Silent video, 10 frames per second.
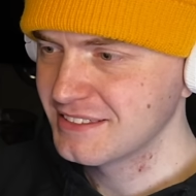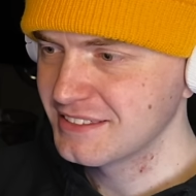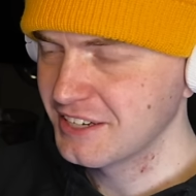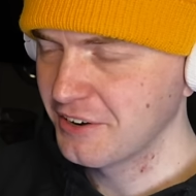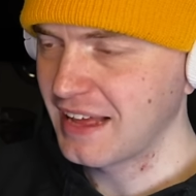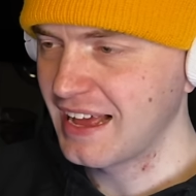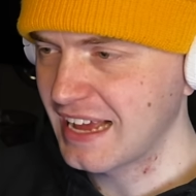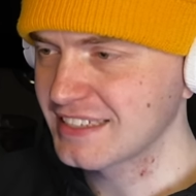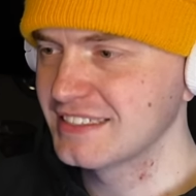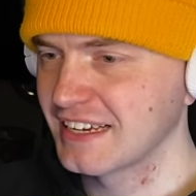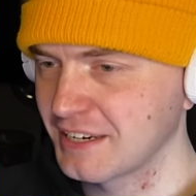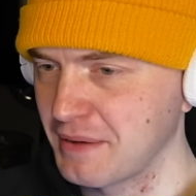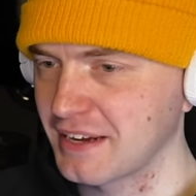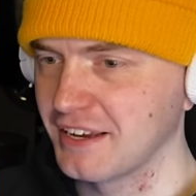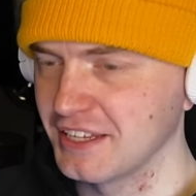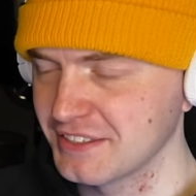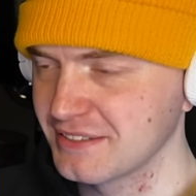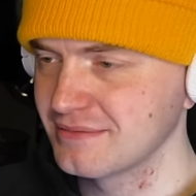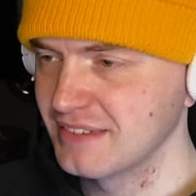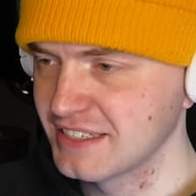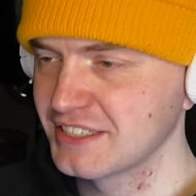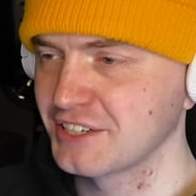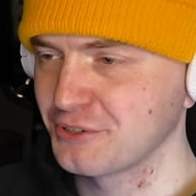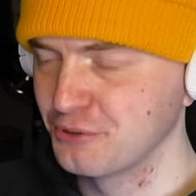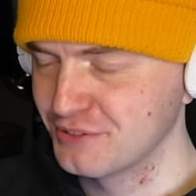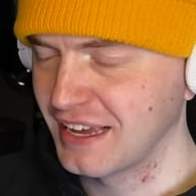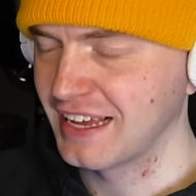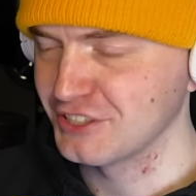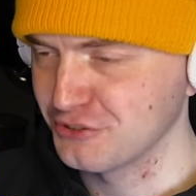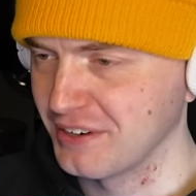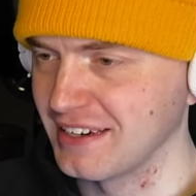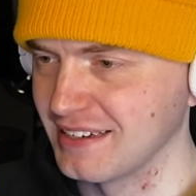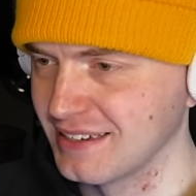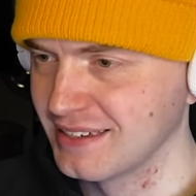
You know, I actually take it back a lot. This is a good ass training.